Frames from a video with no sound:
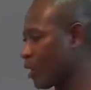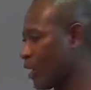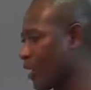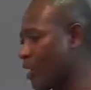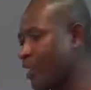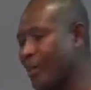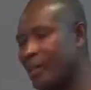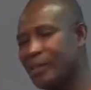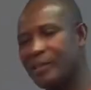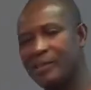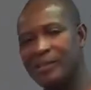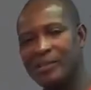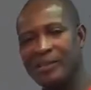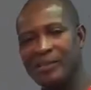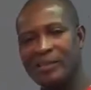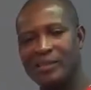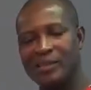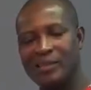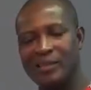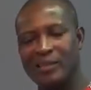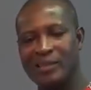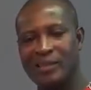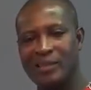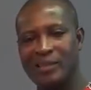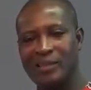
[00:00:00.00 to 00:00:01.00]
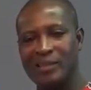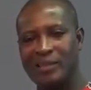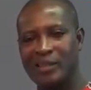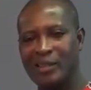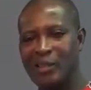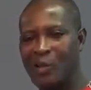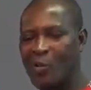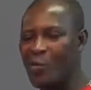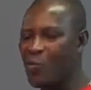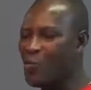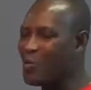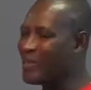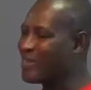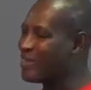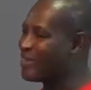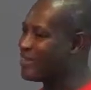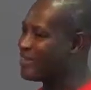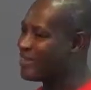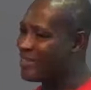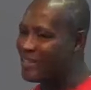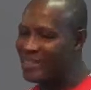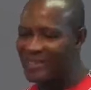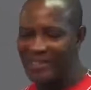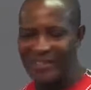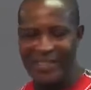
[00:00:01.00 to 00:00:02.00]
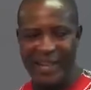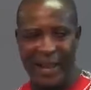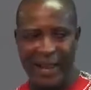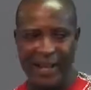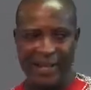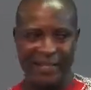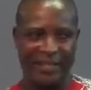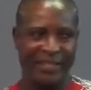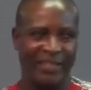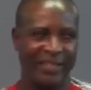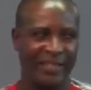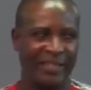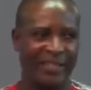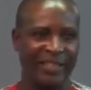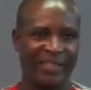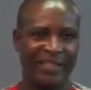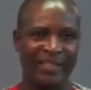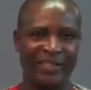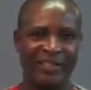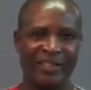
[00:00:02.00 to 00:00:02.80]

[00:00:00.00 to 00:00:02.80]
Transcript: And within days,